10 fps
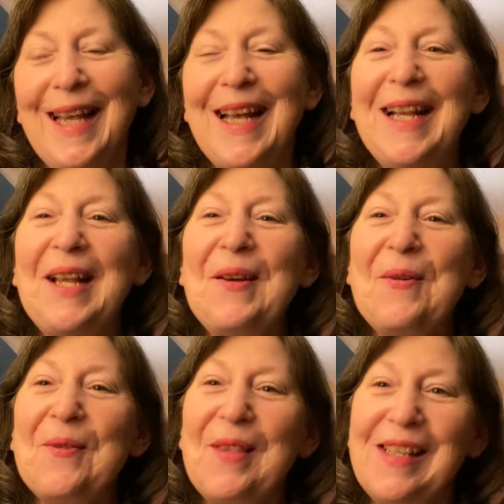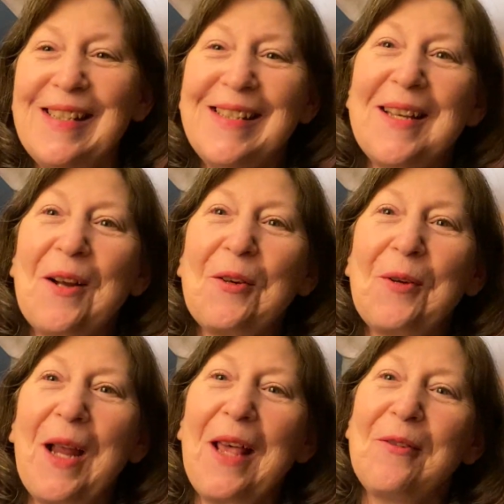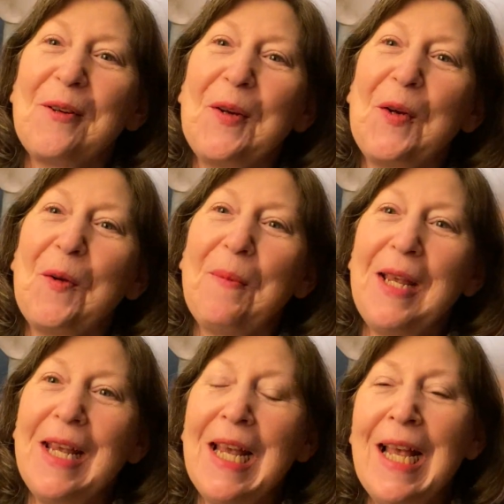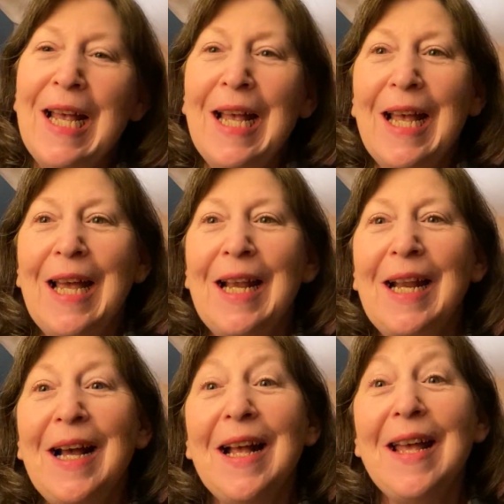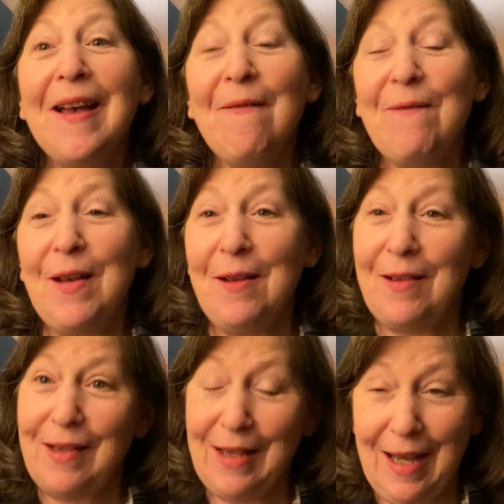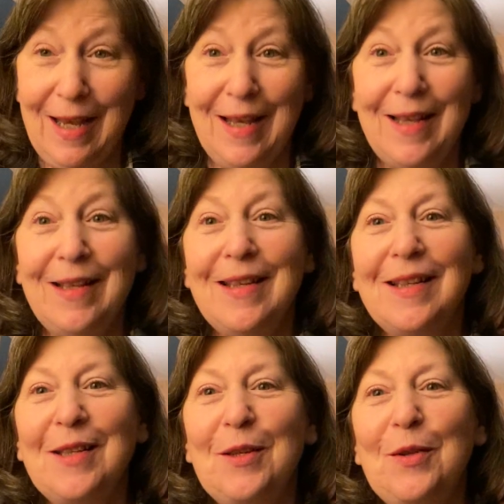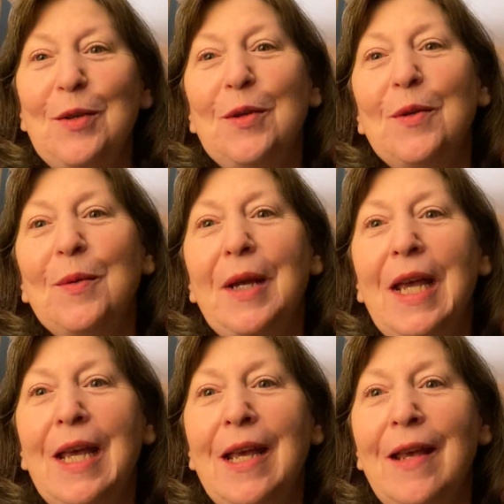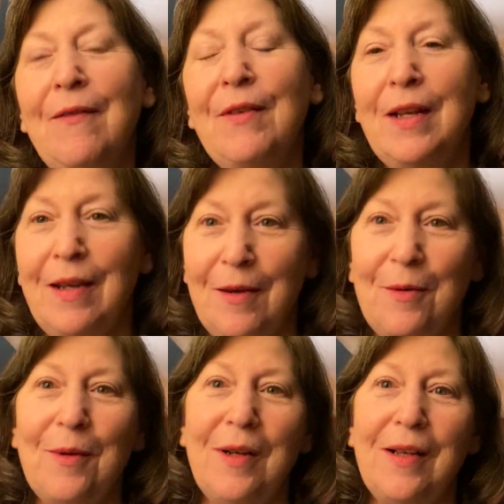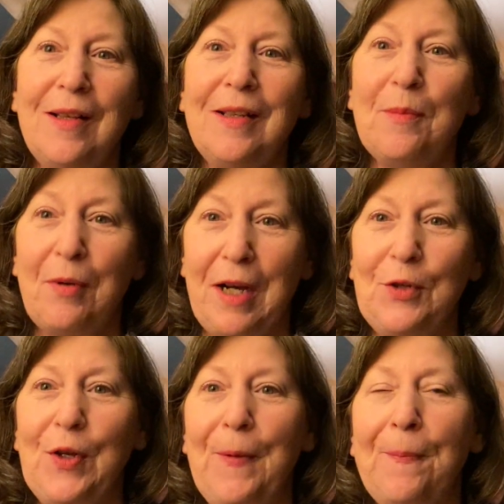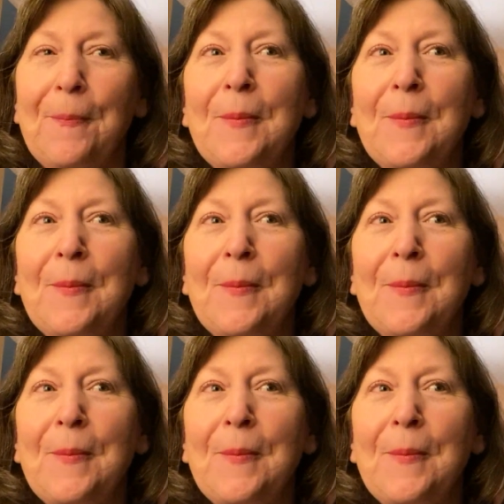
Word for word: Hello, this is Dr. Catherine Kirby, and I have felt led to do a video on depression.